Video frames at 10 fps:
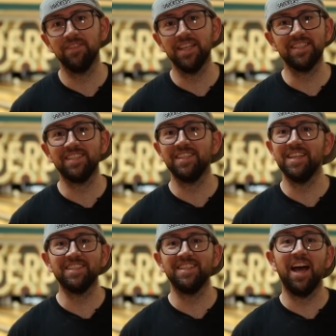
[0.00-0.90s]

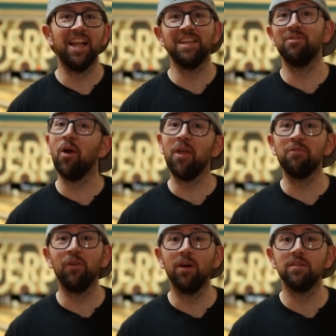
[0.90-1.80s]
It's not even all that
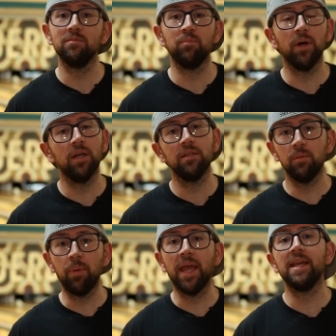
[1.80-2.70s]
fun, but
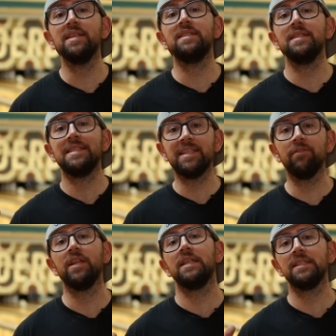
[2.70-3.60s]
it pays
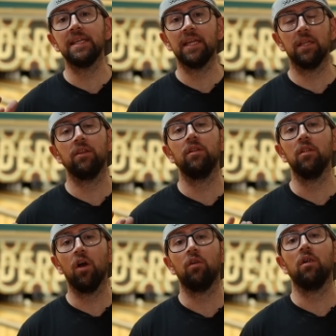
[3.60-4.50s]
dividends in the
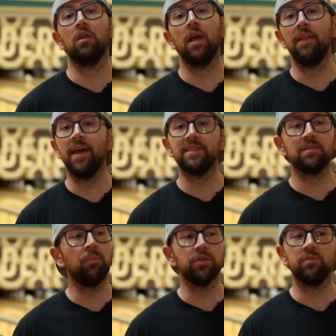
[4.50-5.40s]
long run. And
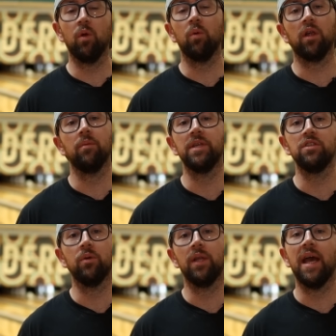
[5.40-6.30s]
that's most of what we're gonna be
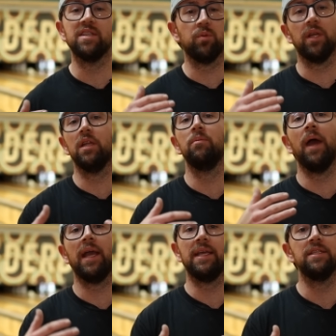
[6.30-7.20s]
doing as we're getting
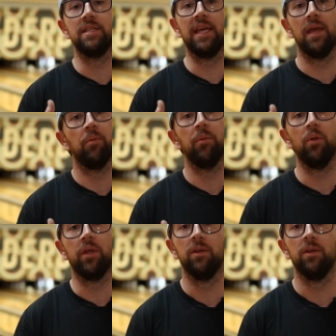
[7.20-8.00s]
back into the game of bowling.